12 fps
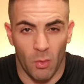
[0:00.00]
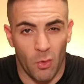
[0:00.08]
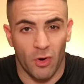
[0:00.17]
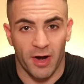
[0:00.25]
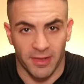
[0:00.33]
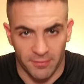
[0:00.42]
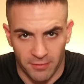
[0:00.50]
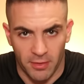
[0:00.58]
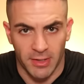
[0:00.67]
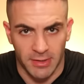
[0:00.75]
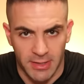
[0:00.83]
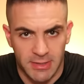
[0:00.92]
or at the
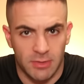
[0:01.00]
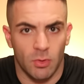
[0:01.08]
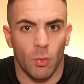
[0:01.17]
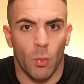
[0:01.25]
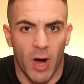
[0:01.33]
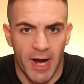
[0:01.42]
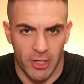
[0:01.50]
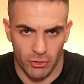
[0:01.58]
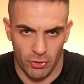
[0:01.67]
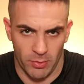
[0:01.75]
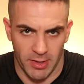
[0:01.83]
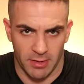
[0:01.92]
very least, why you're
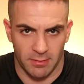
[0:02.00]
doing